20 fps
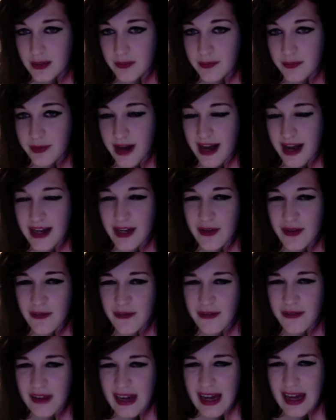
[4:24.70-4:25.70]
but I don't
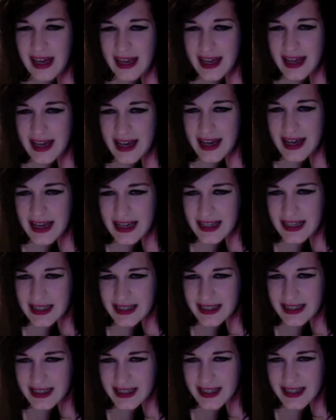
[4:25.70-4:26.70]
feel like it
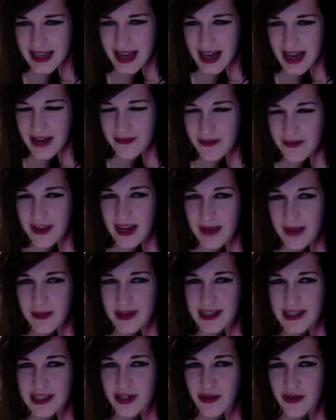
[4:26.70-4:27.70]
is. I feel like
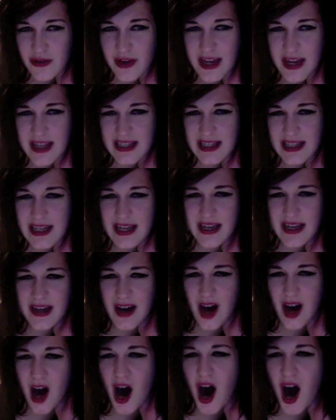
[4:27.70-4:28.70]
my degree's a
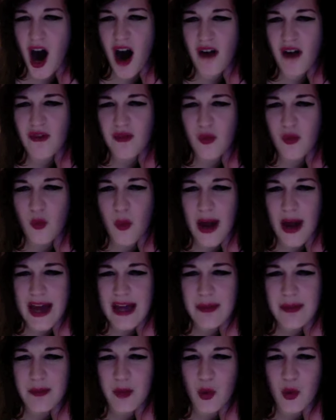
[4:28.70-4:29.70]

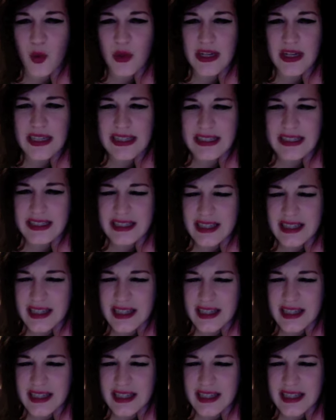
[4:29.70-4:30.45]
halfway point